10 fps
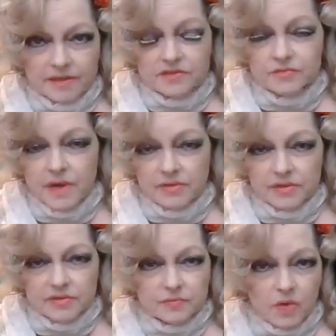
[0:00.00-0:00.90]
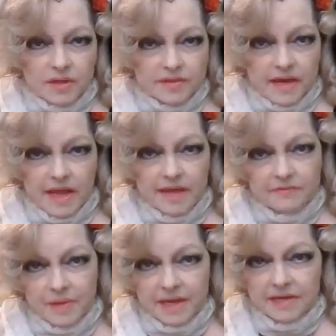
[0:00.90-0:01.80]
This crown is one that
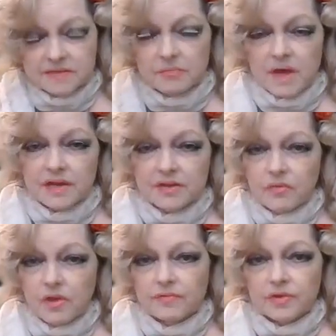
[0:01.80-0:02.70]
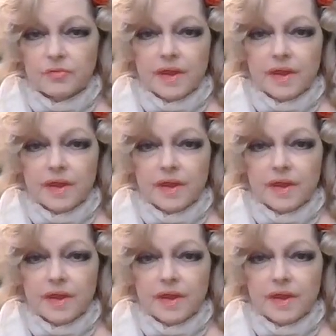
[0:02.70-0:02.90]
I've made as a model of a